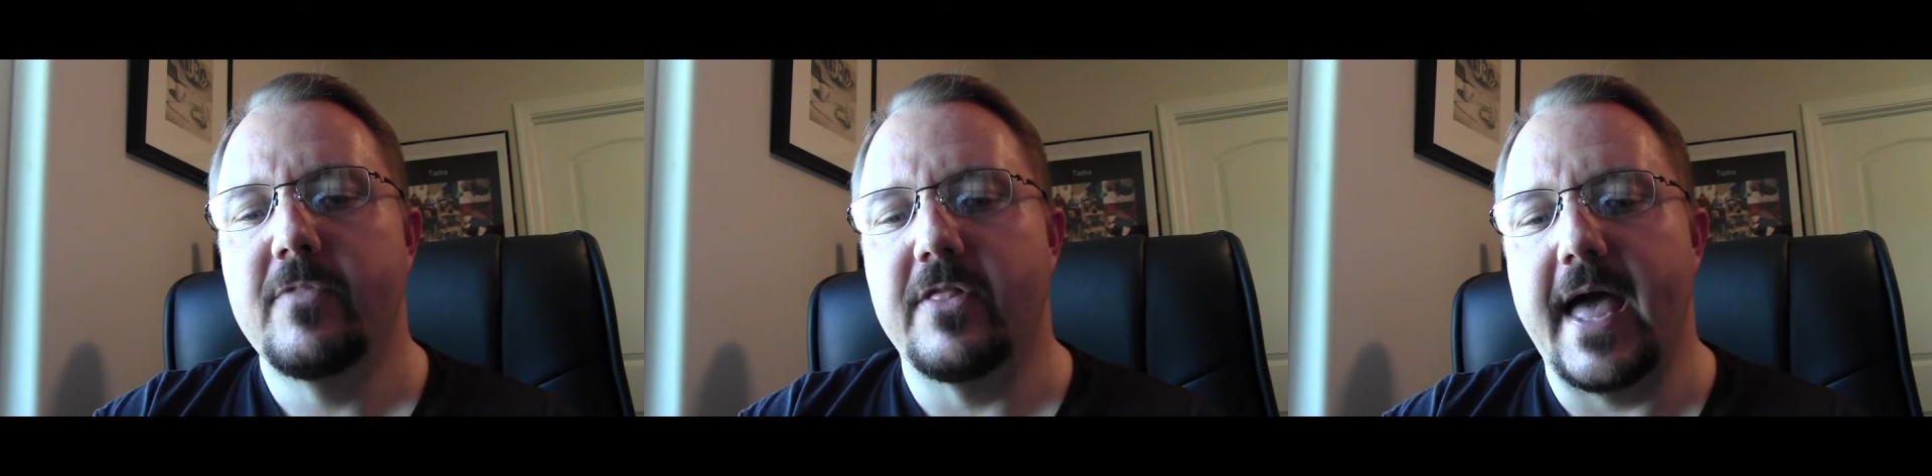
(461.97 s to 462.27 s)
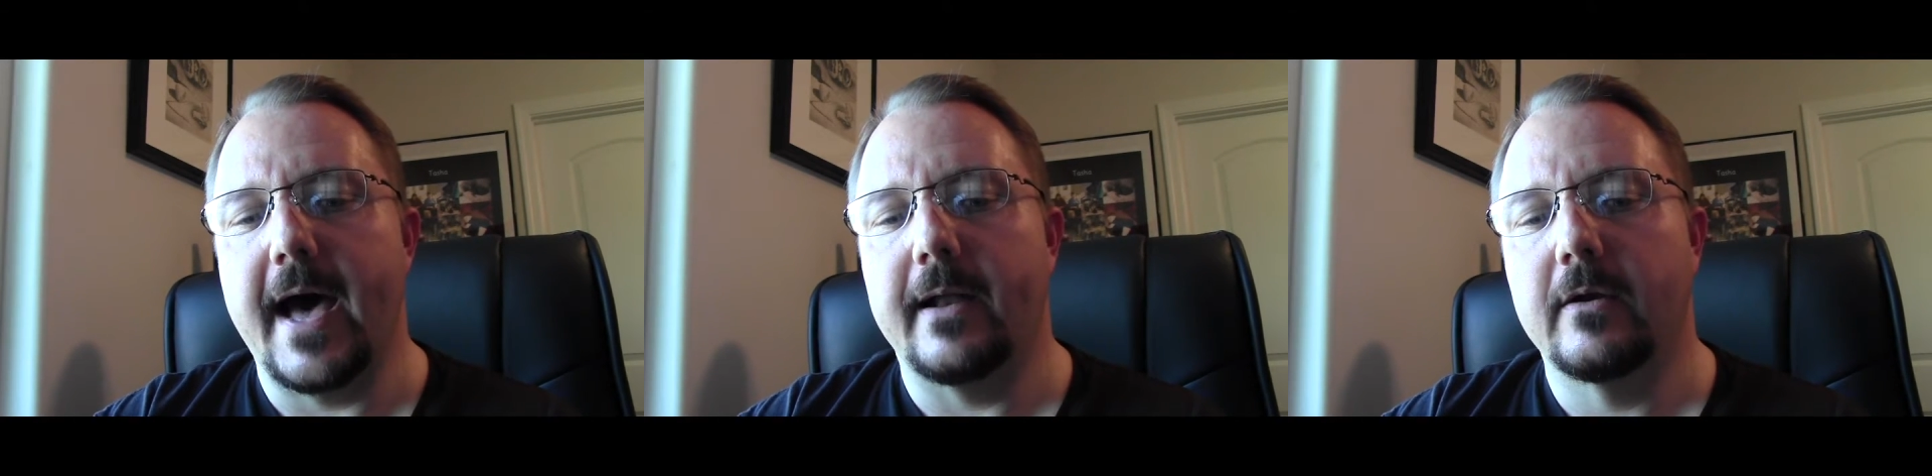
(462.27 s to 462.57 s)

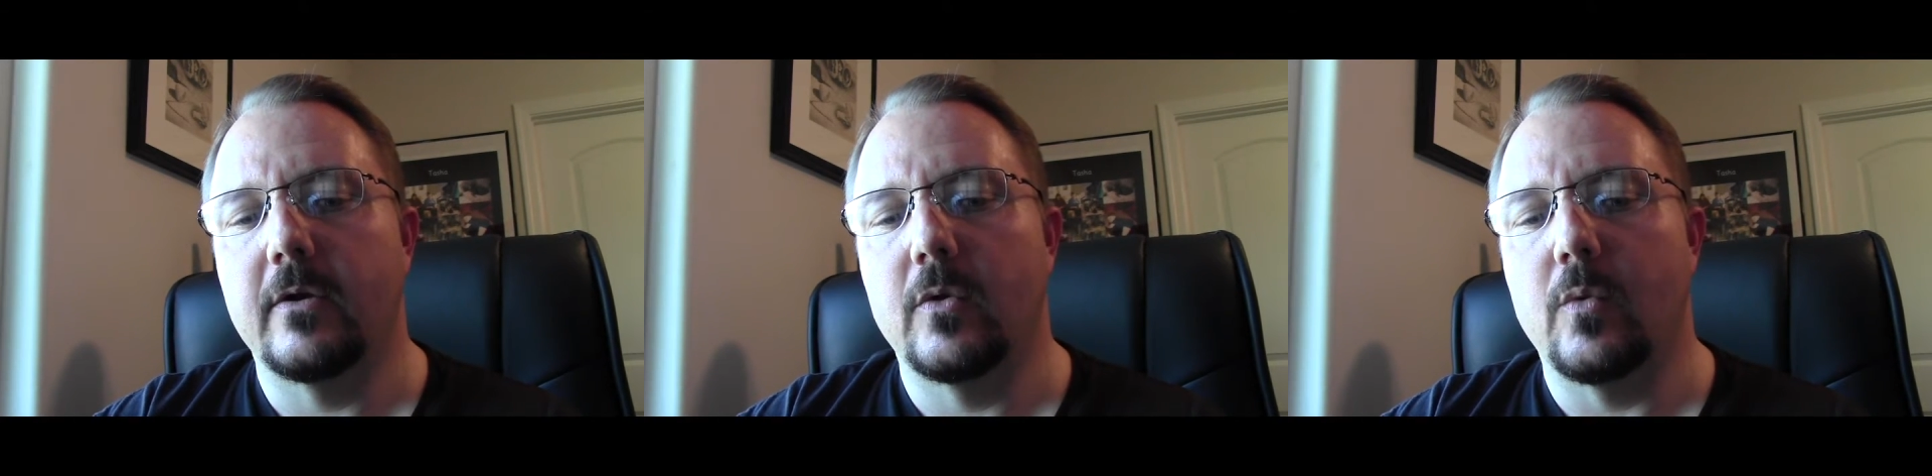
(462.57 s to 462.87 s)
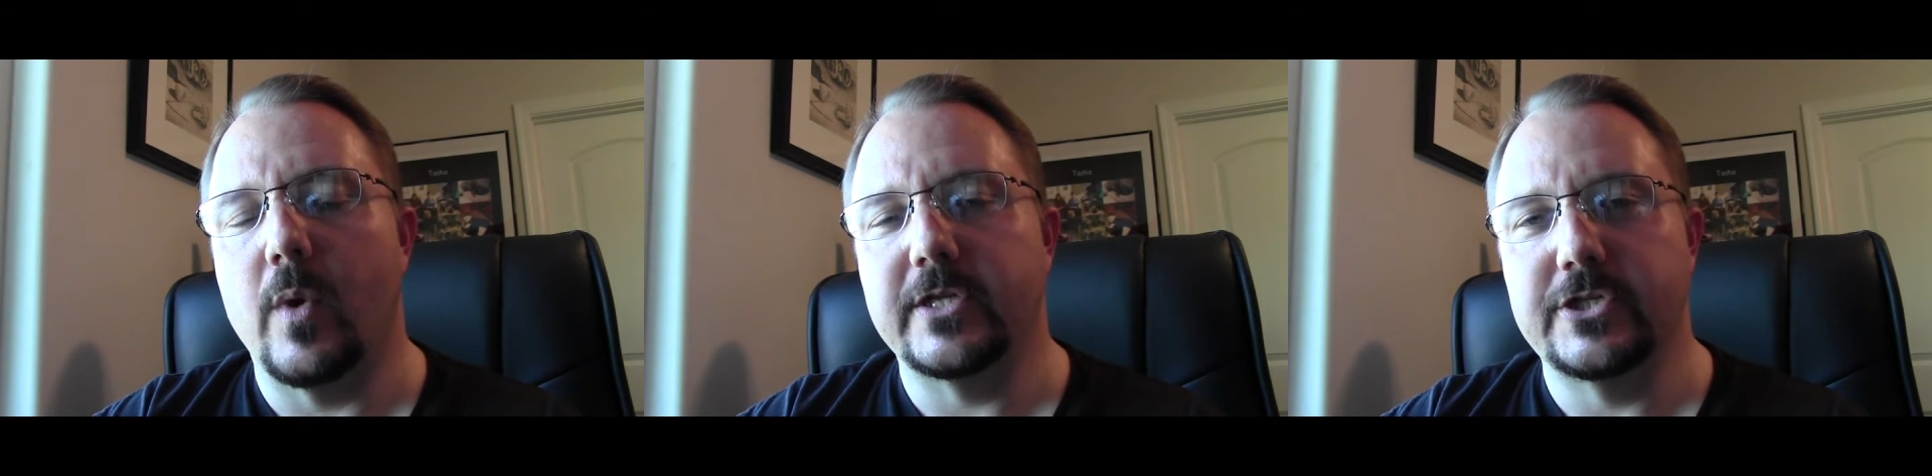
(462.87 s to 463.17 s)
that
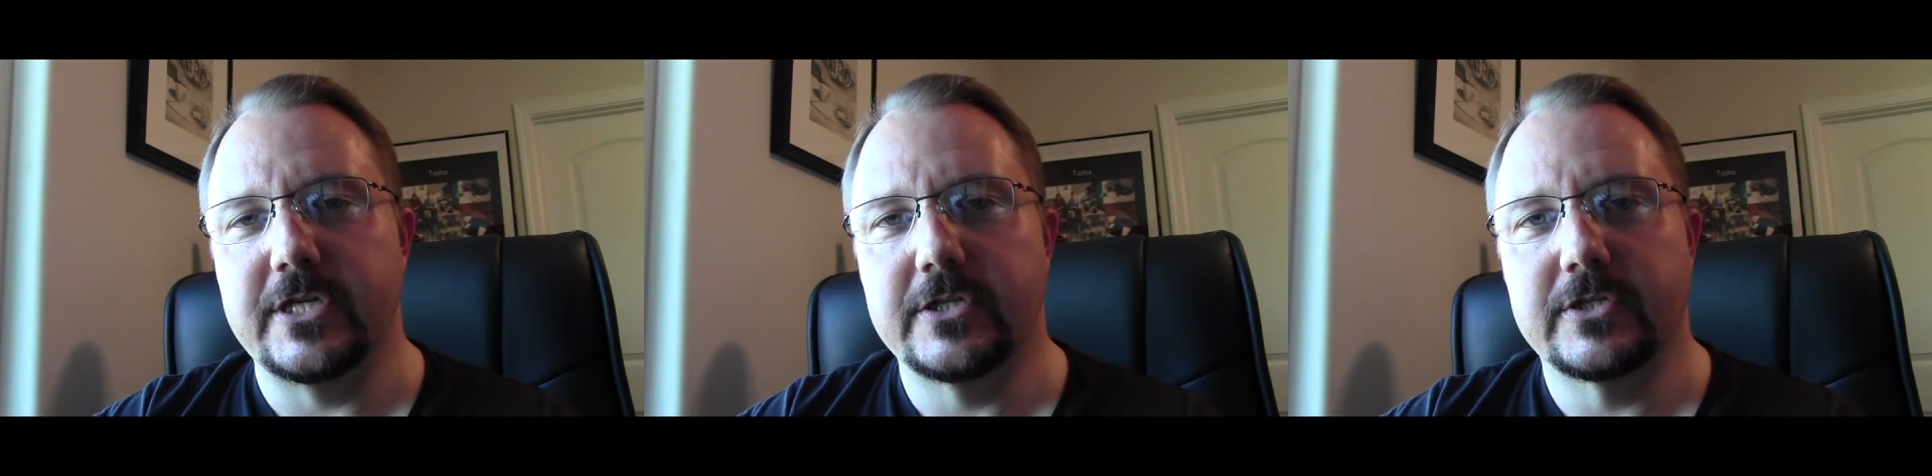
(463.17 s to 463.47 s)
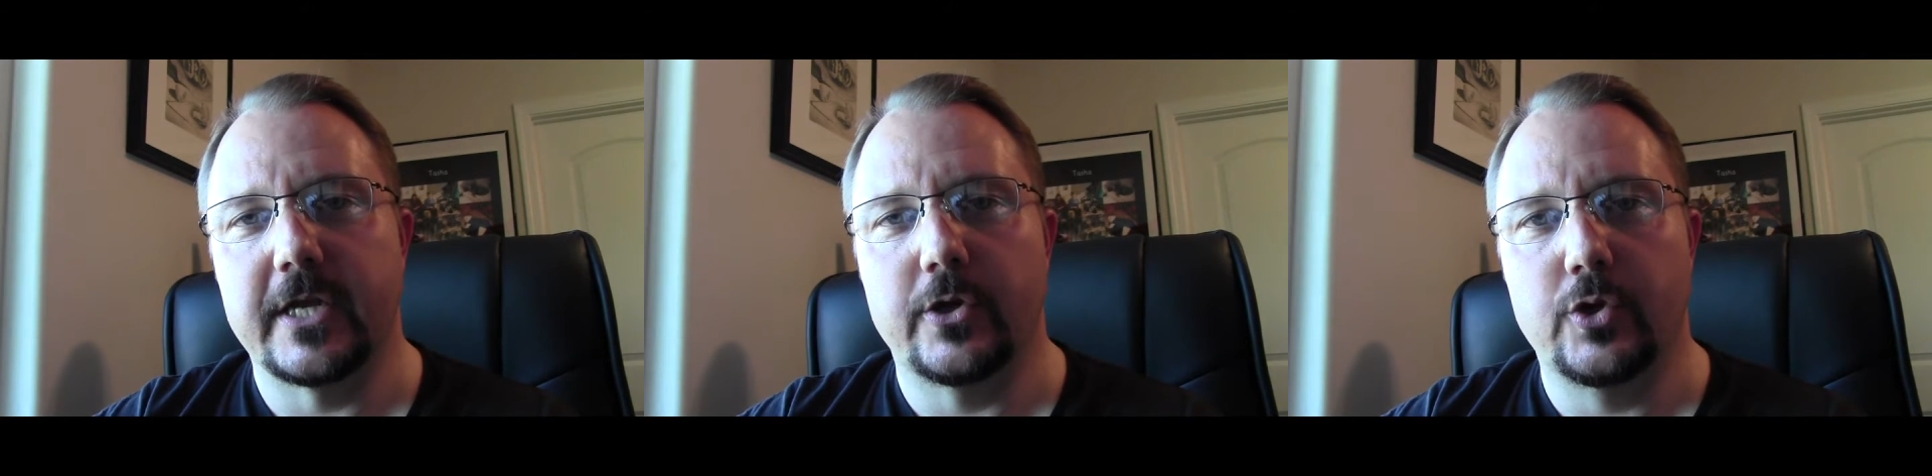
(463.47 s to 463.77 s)
when
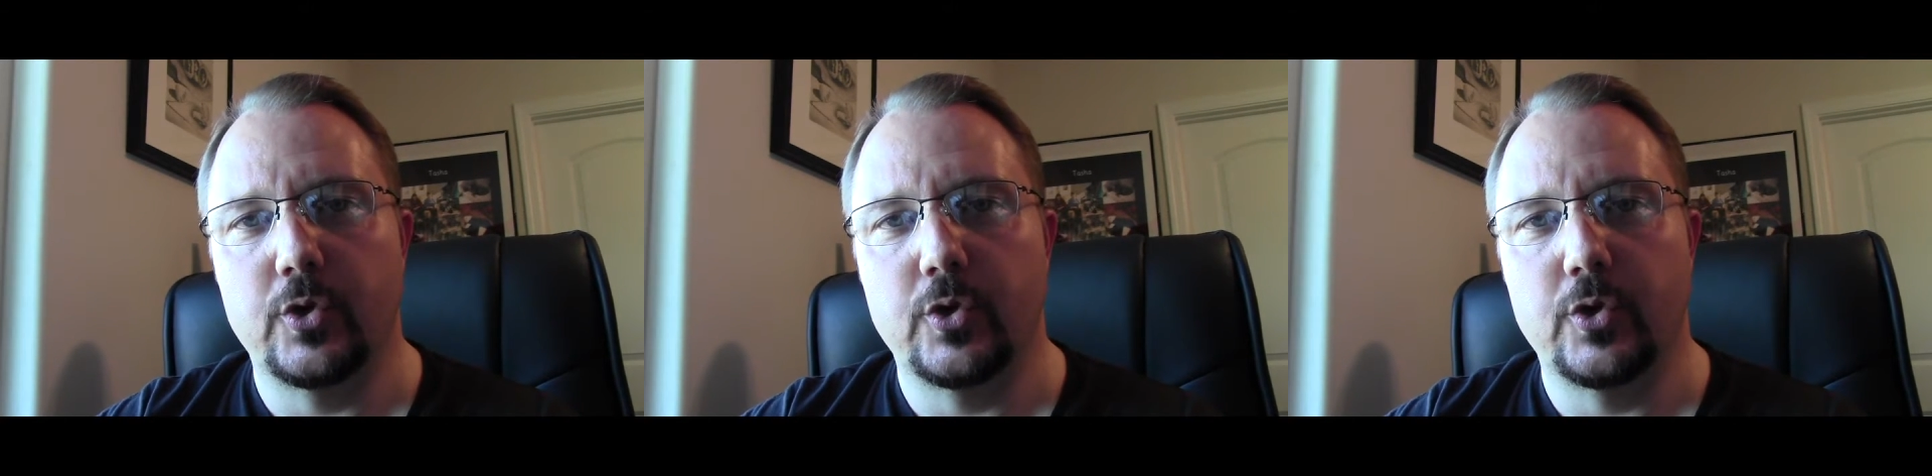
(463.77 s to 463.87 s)
Jesus said,